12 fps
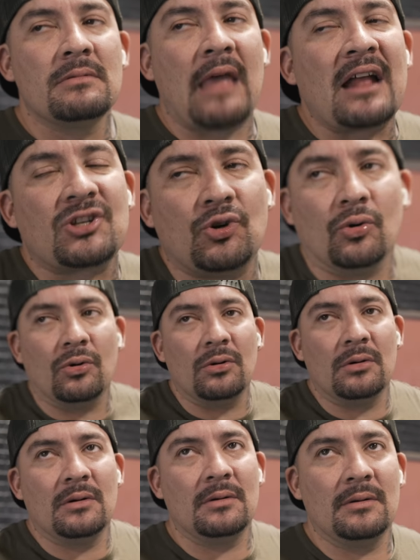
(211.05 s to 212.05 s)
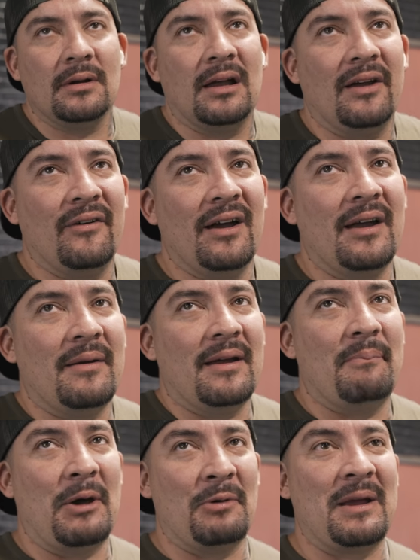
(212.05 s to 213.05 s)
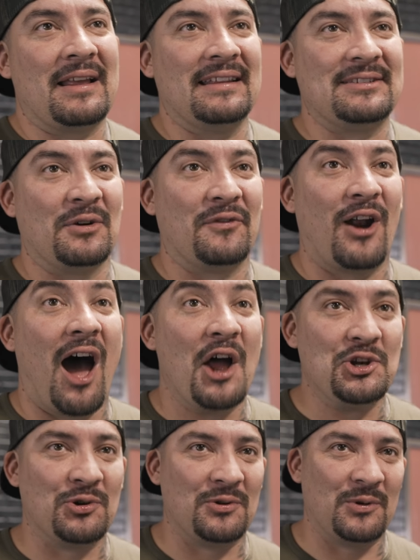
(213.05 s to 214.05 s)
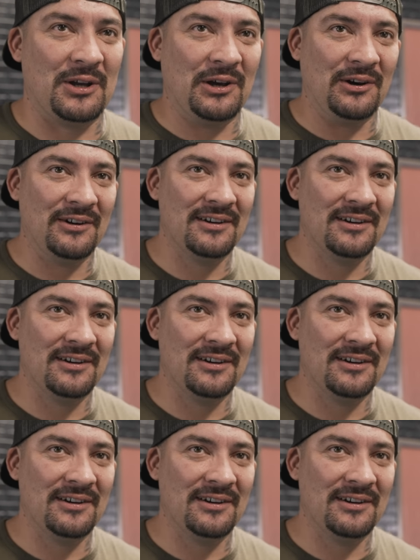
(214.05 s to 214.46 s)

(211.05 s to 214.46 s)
that's cool. It better make at least over 100 wheel.